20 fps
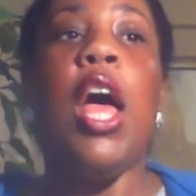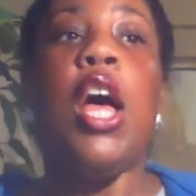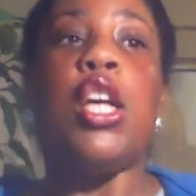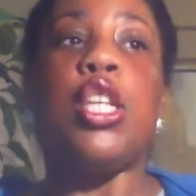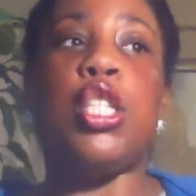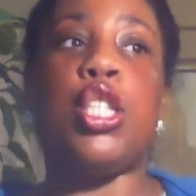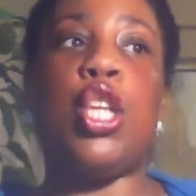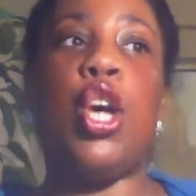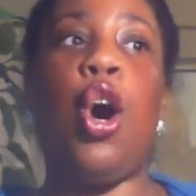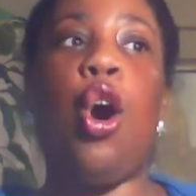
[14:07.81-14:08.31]

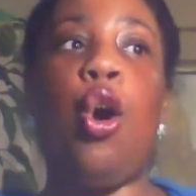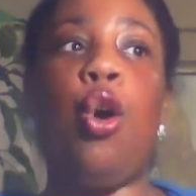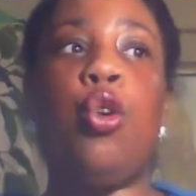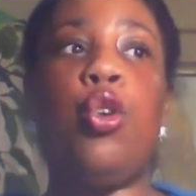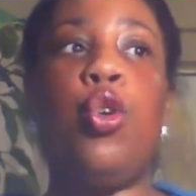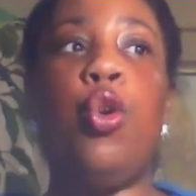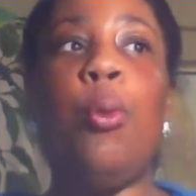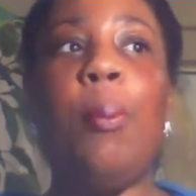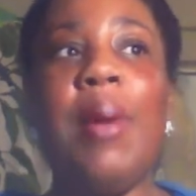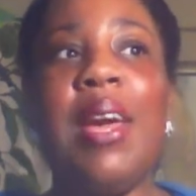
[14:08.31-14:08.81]
So
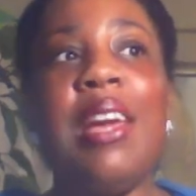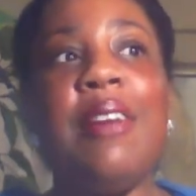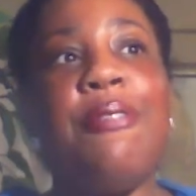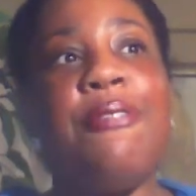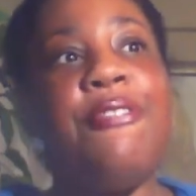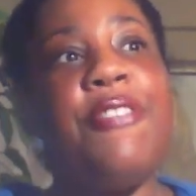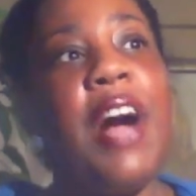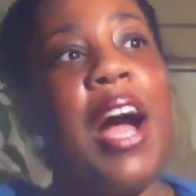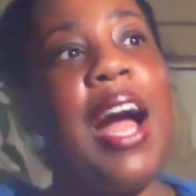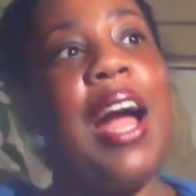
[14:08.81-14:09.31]
you may
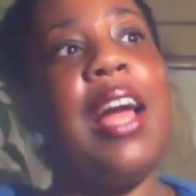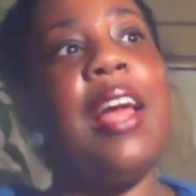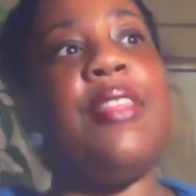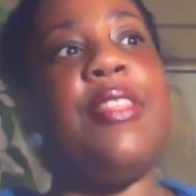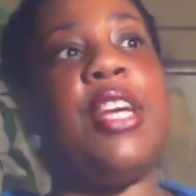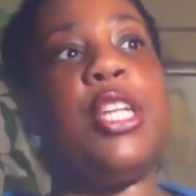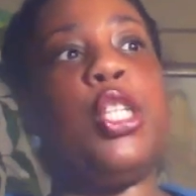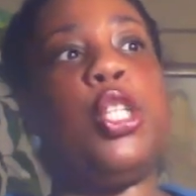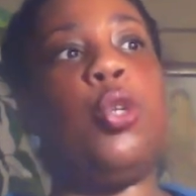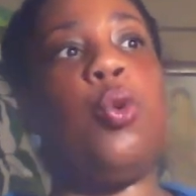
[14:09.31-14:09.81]
find
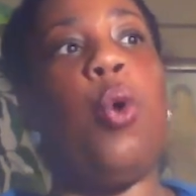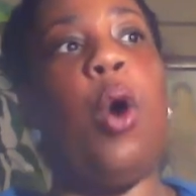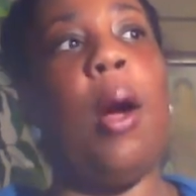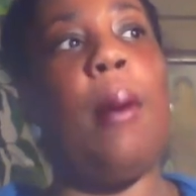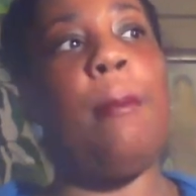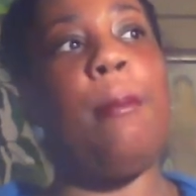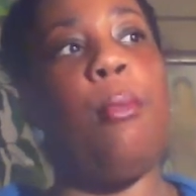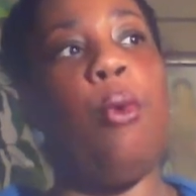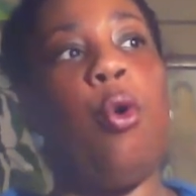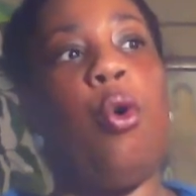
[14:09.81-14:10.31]
that you are
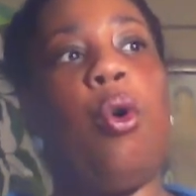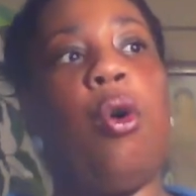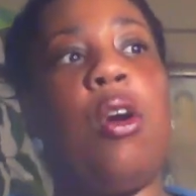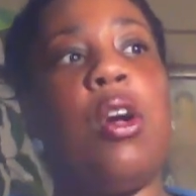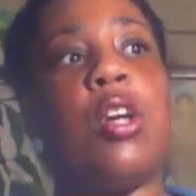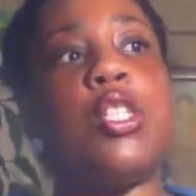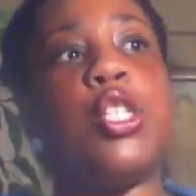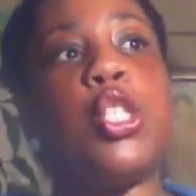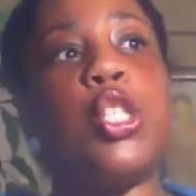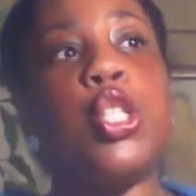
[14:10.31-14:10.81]
more
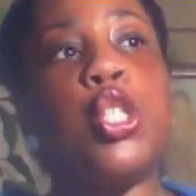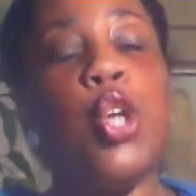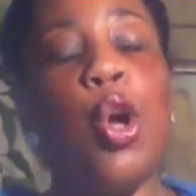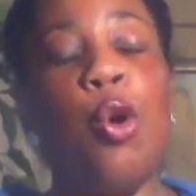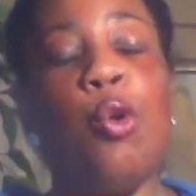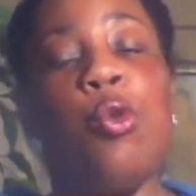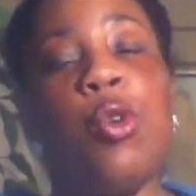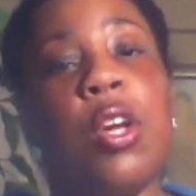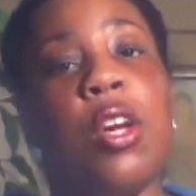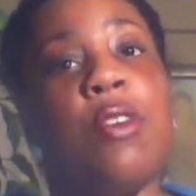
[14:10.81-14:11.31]

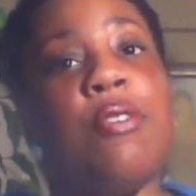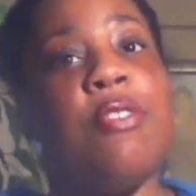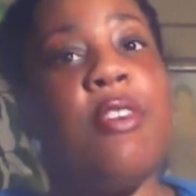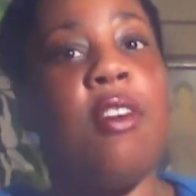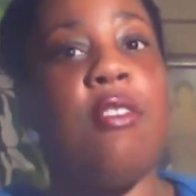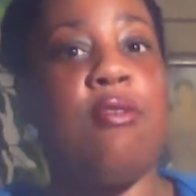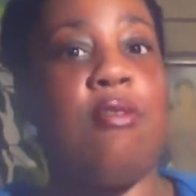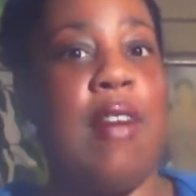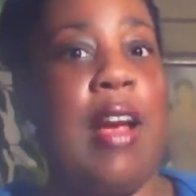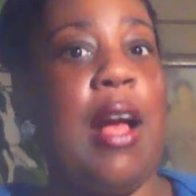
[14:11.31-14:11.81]
assertive
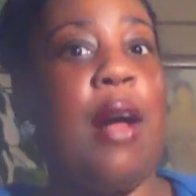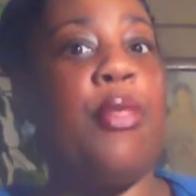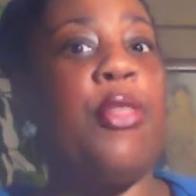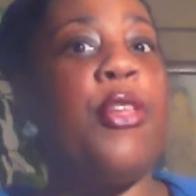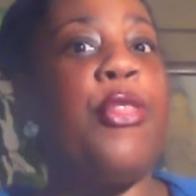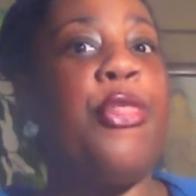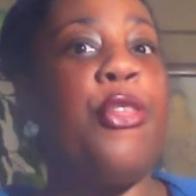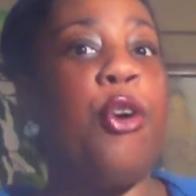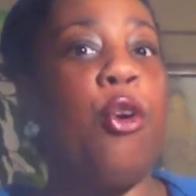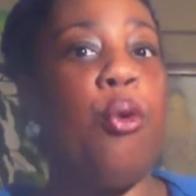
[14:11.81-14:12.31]
around
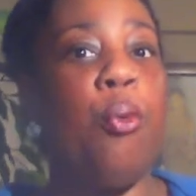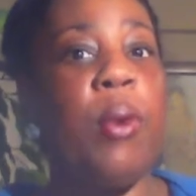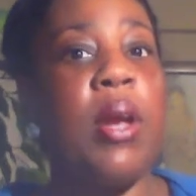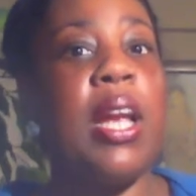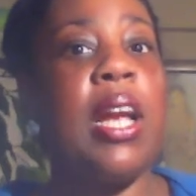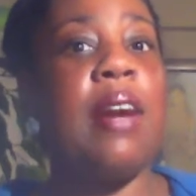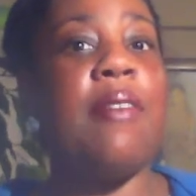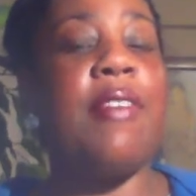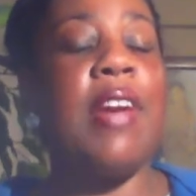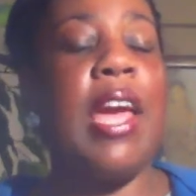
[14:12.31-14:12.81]
the third
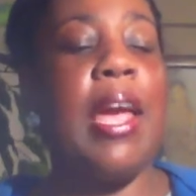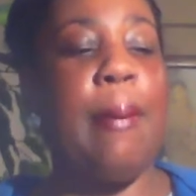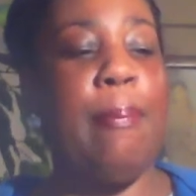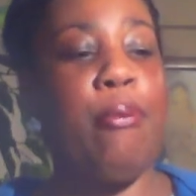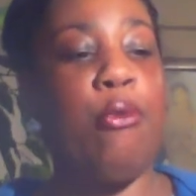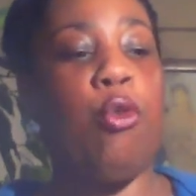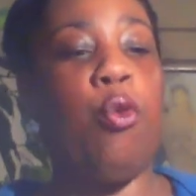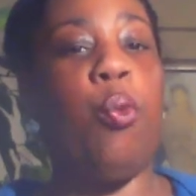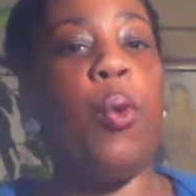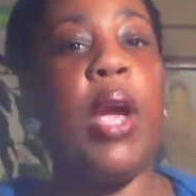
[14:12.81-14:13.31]
week of
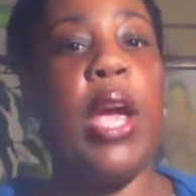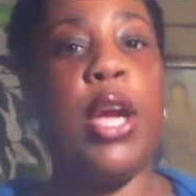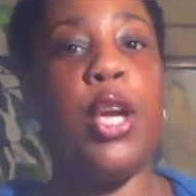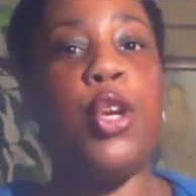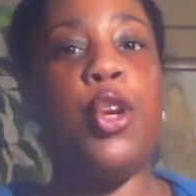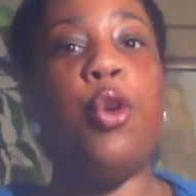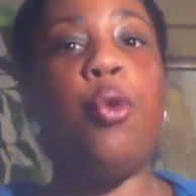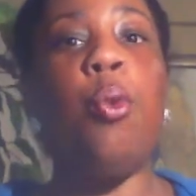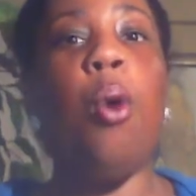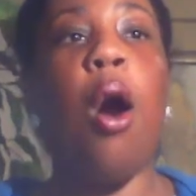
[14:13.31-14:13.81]
April where
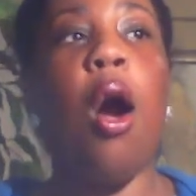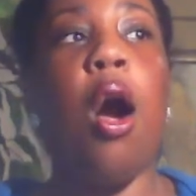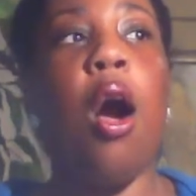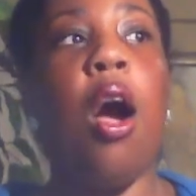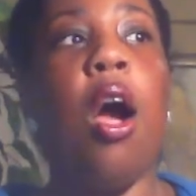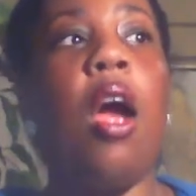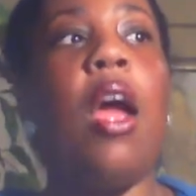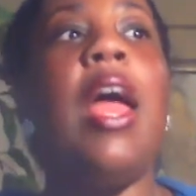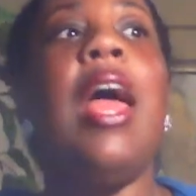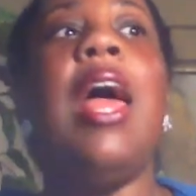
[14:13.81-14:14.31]
you
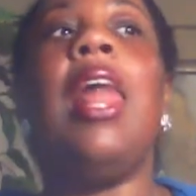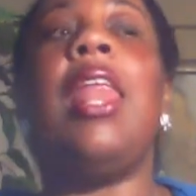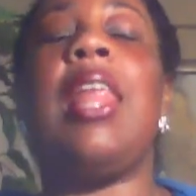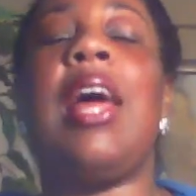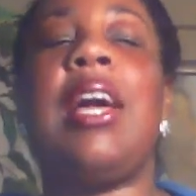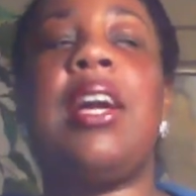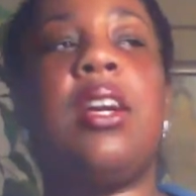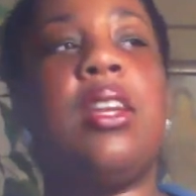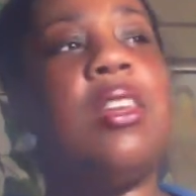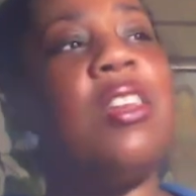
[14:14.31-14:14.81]
are
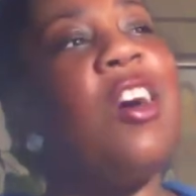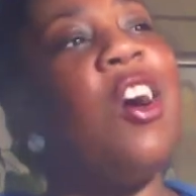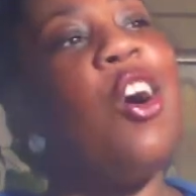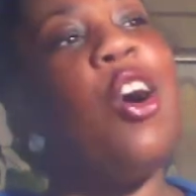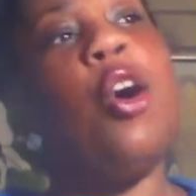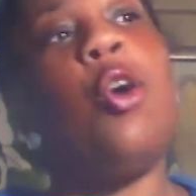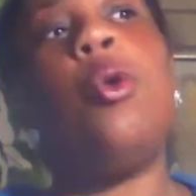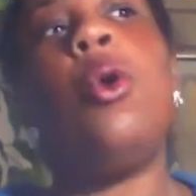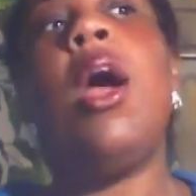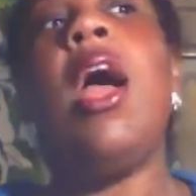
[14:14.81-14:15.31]
like,
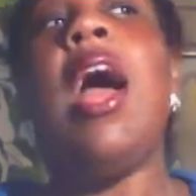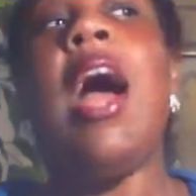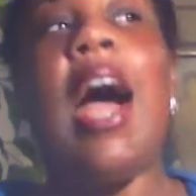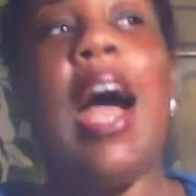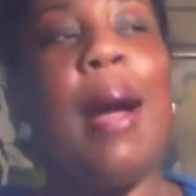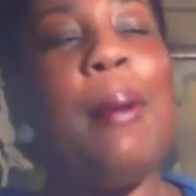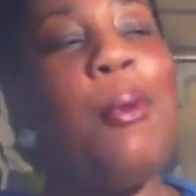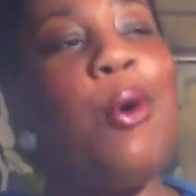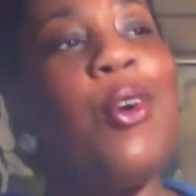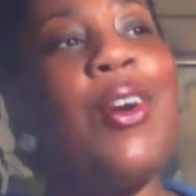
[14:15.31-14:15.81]
no,
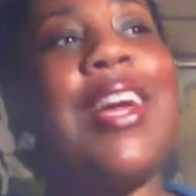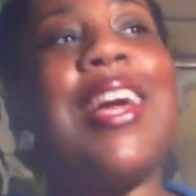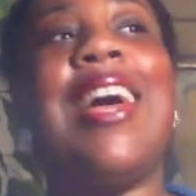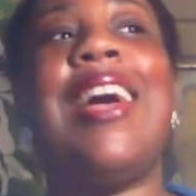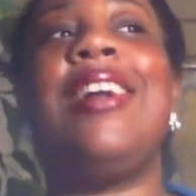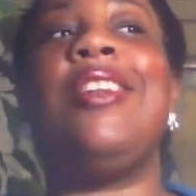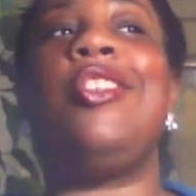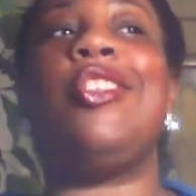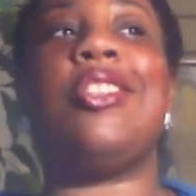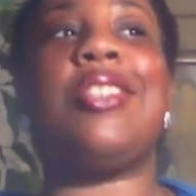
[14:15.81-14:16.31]
I'm
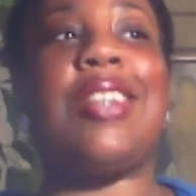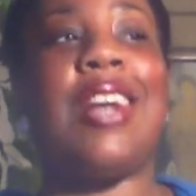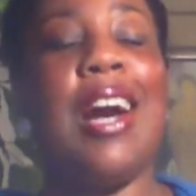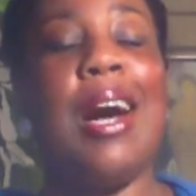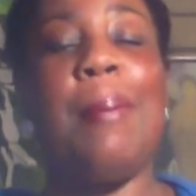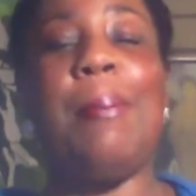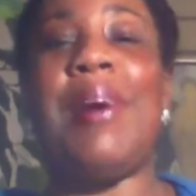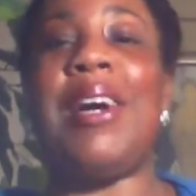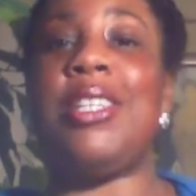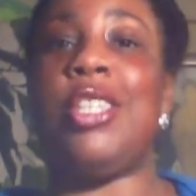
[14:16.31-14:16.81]
okay, just
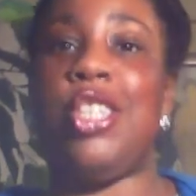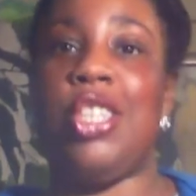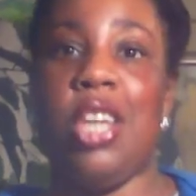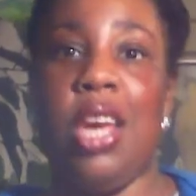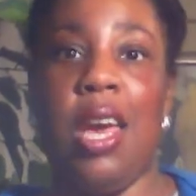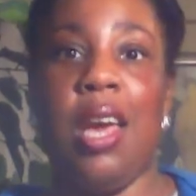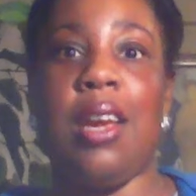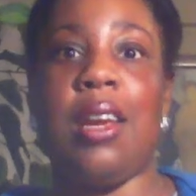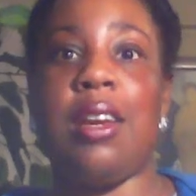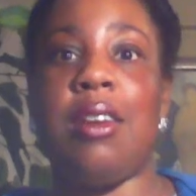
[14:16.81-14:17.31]
cut my
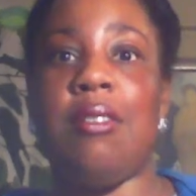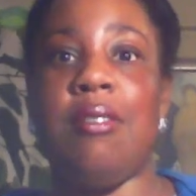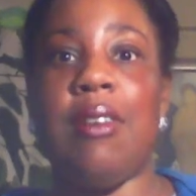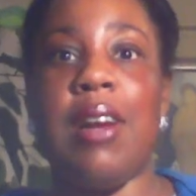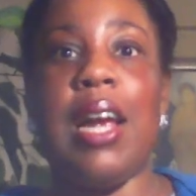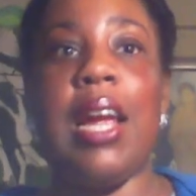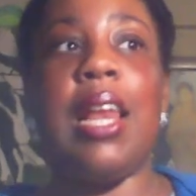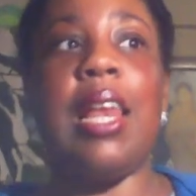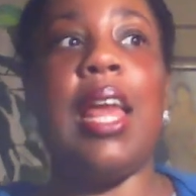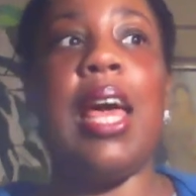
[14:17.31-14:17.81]
check,
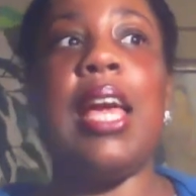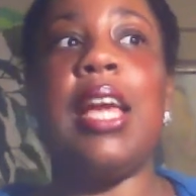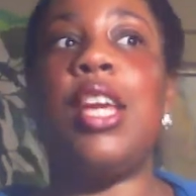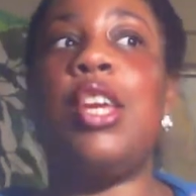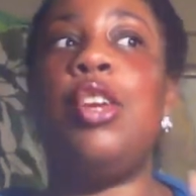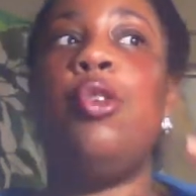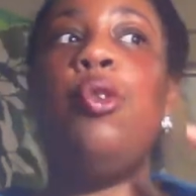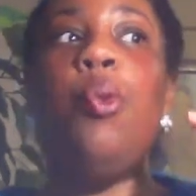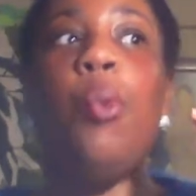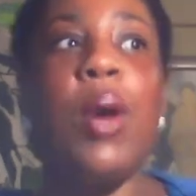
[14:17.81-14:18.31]
right? Like
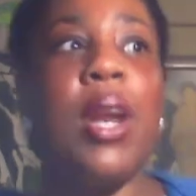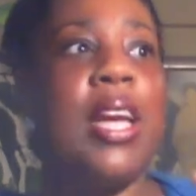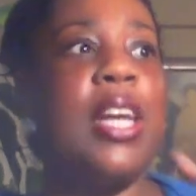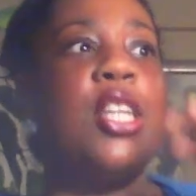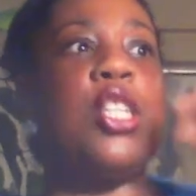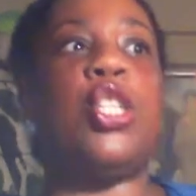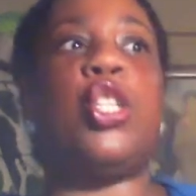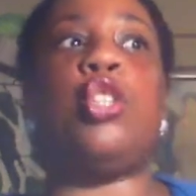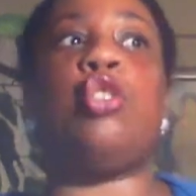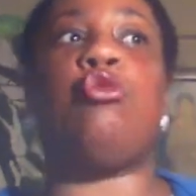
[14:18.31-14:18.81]
you want to
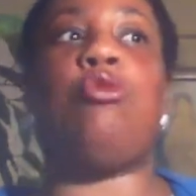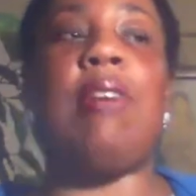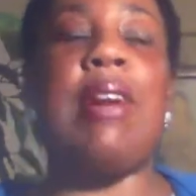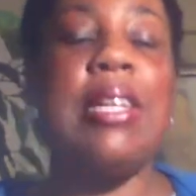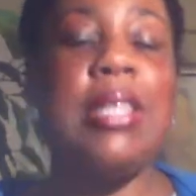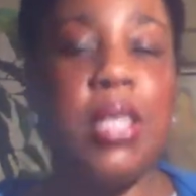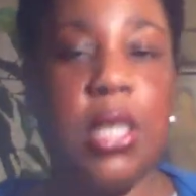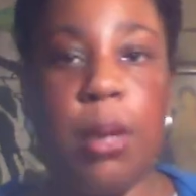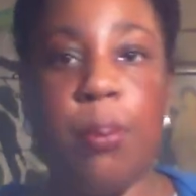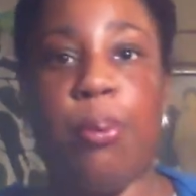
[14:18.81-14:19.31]
get
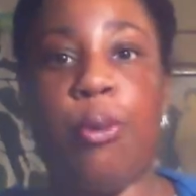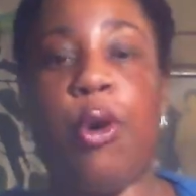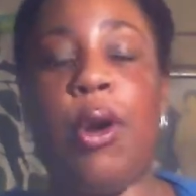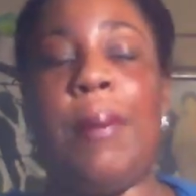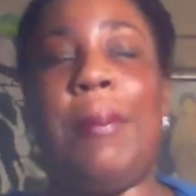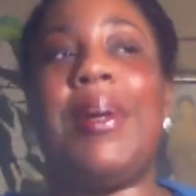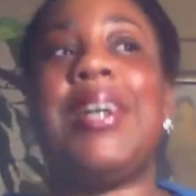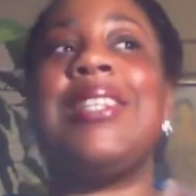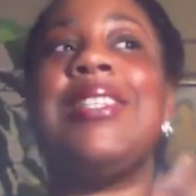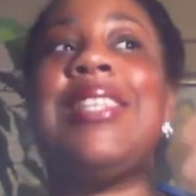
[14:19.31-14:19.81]
straight to the
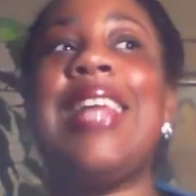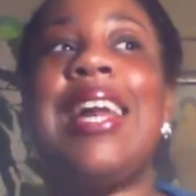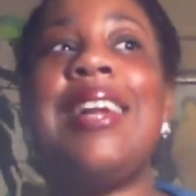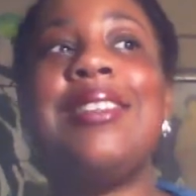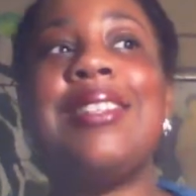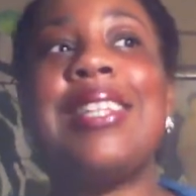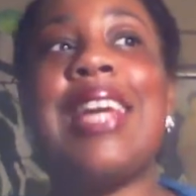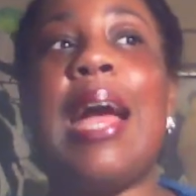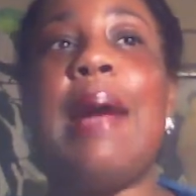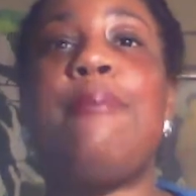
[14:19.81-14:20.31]
point because that
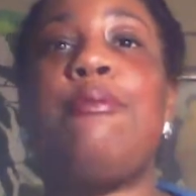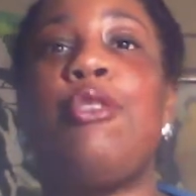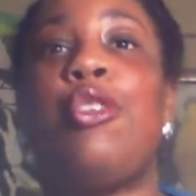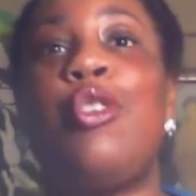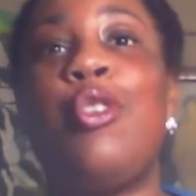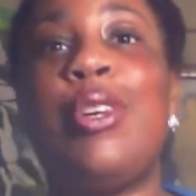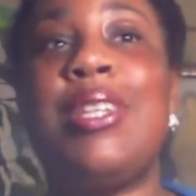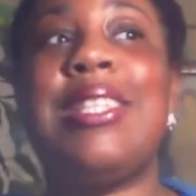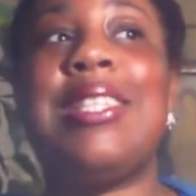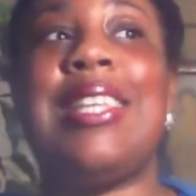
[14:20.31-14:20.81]
is
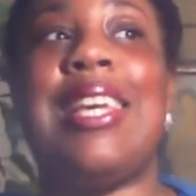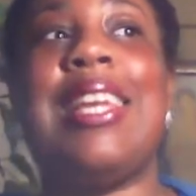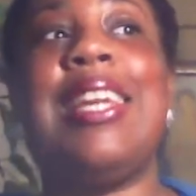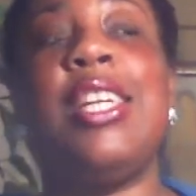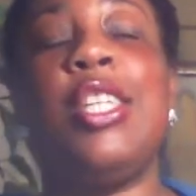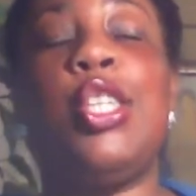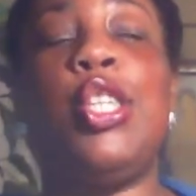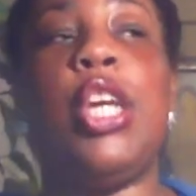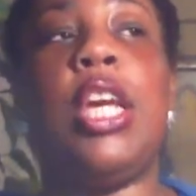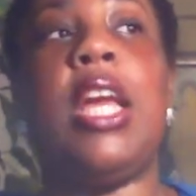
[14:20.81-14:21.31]
Capricorn's
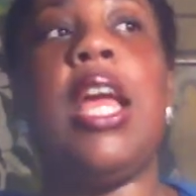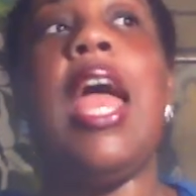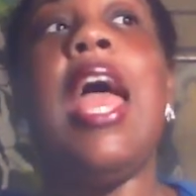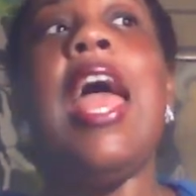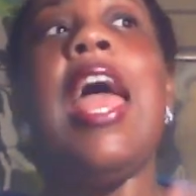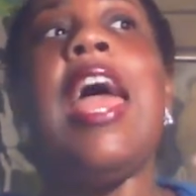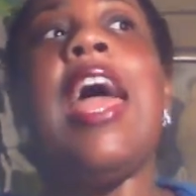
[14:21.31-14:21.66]
energy.